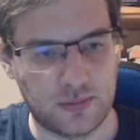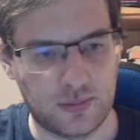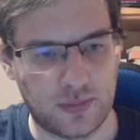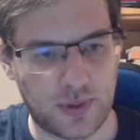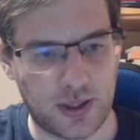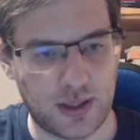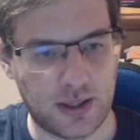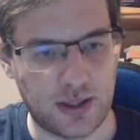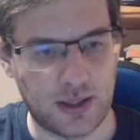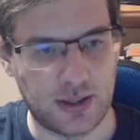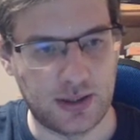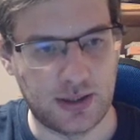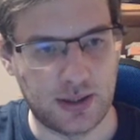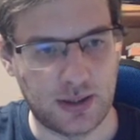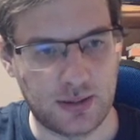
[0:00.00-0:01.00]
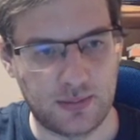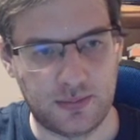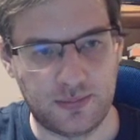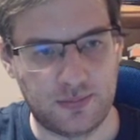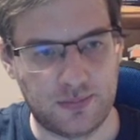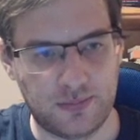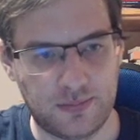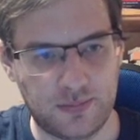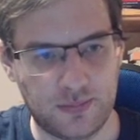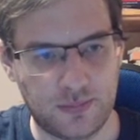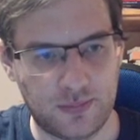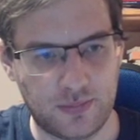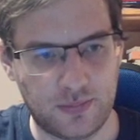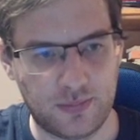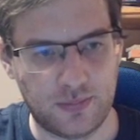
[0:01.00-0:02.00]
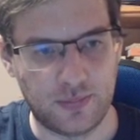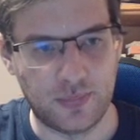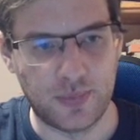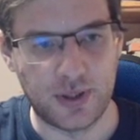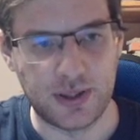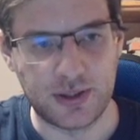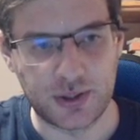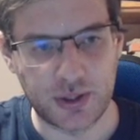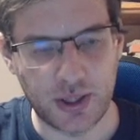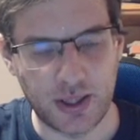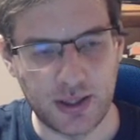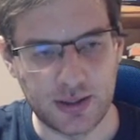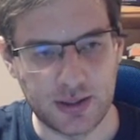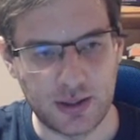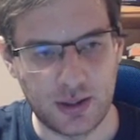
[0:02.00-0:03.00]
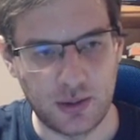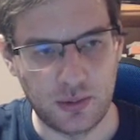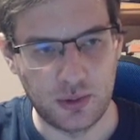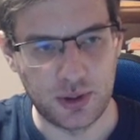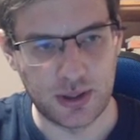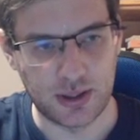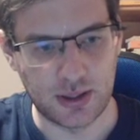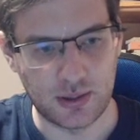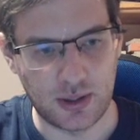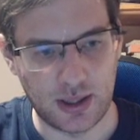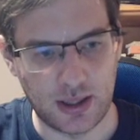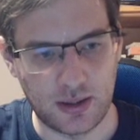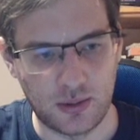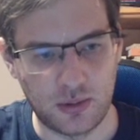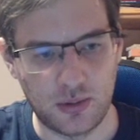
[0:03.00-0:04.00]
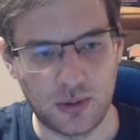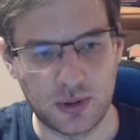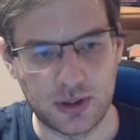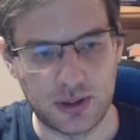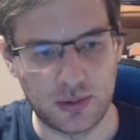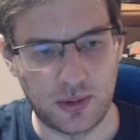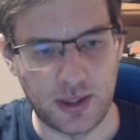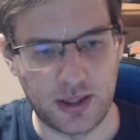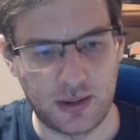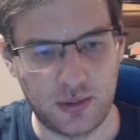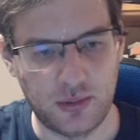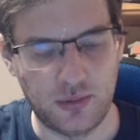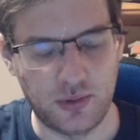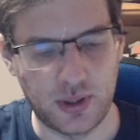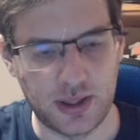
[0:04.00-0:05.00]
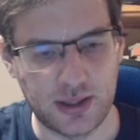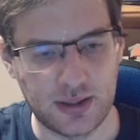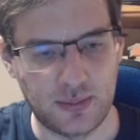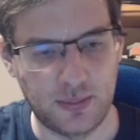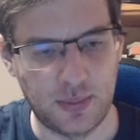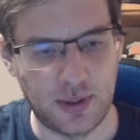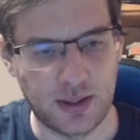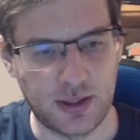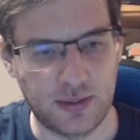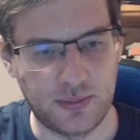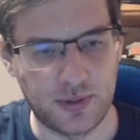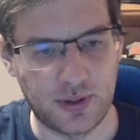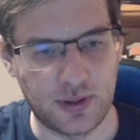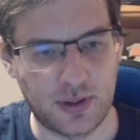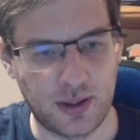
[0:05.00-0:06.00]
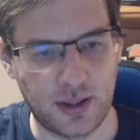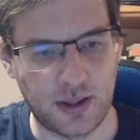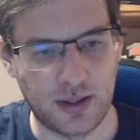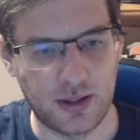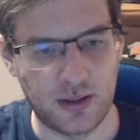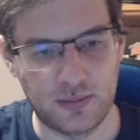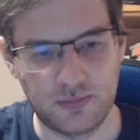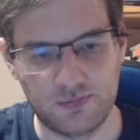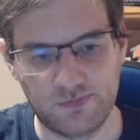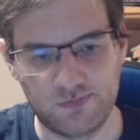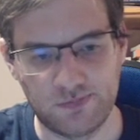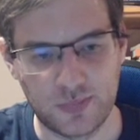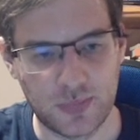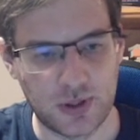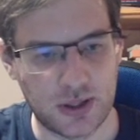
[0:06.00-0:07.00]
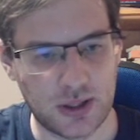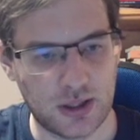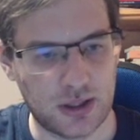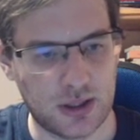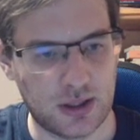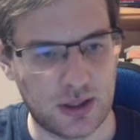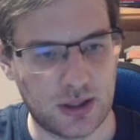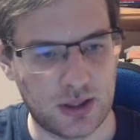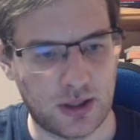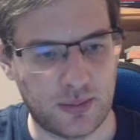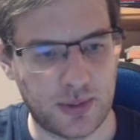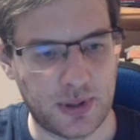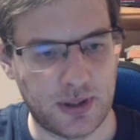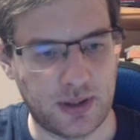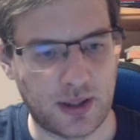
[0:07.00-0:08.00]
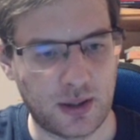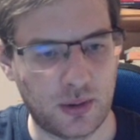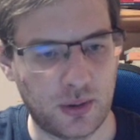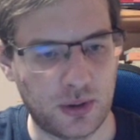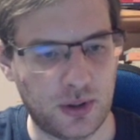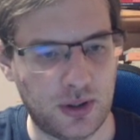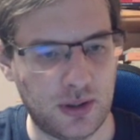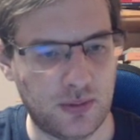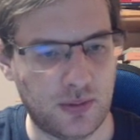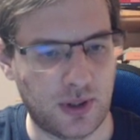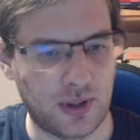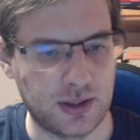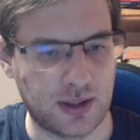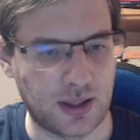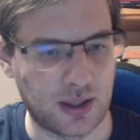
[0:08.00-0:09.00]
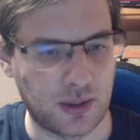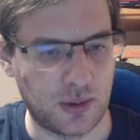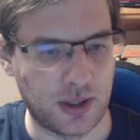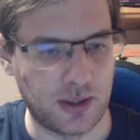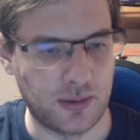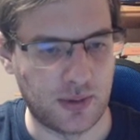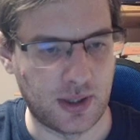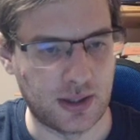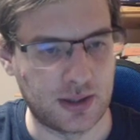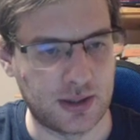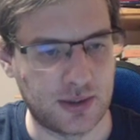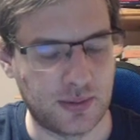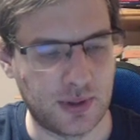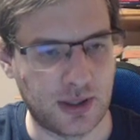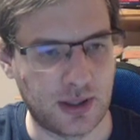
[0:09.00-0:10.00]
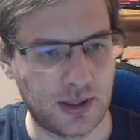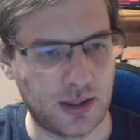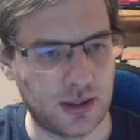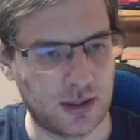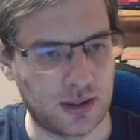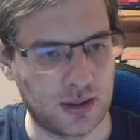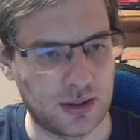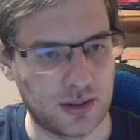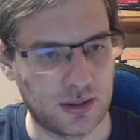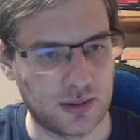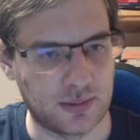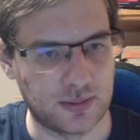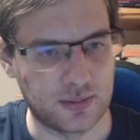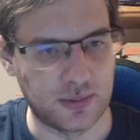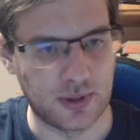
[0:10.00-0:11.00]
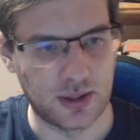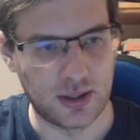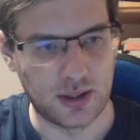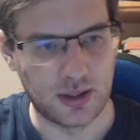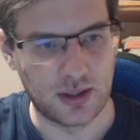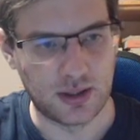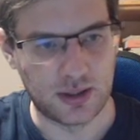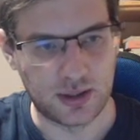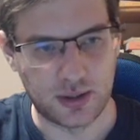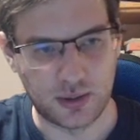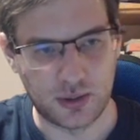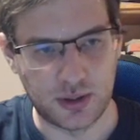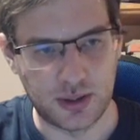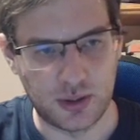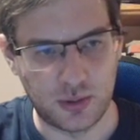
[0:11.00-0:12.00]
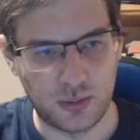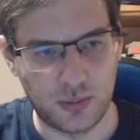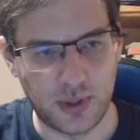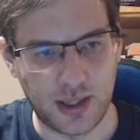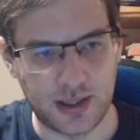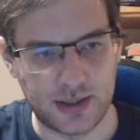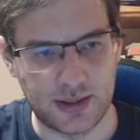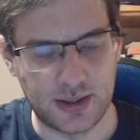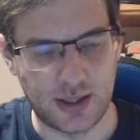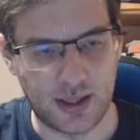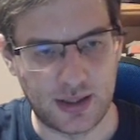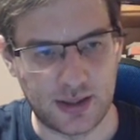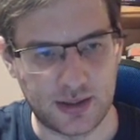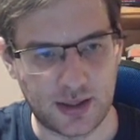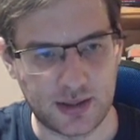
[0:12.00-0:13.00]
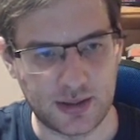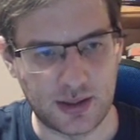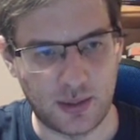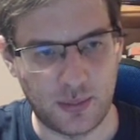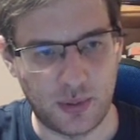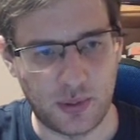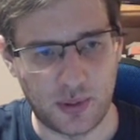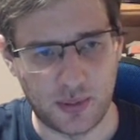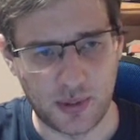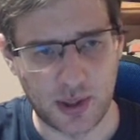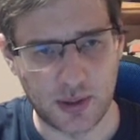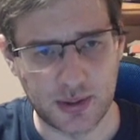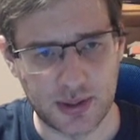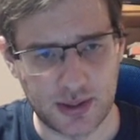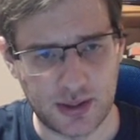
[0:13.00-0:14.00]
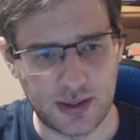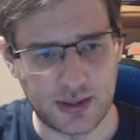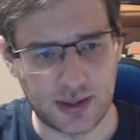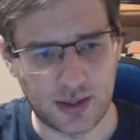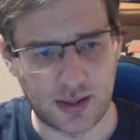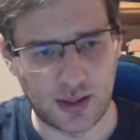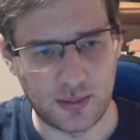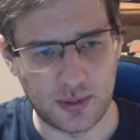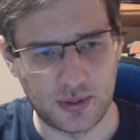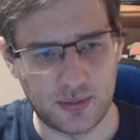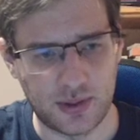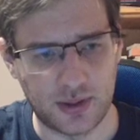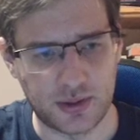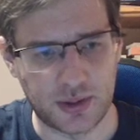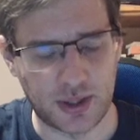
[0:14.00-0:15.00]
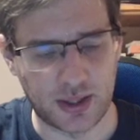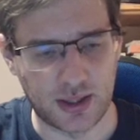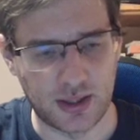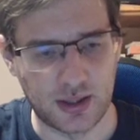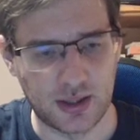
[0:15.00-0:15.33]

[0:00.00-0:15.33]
and let's say this check is huge, so like rook goes to a2, for example, and after king, I mean, it can go to d1, it can go anywhere, it's winning. So this rook b8, c8 is unstoppable because these are coming with a check.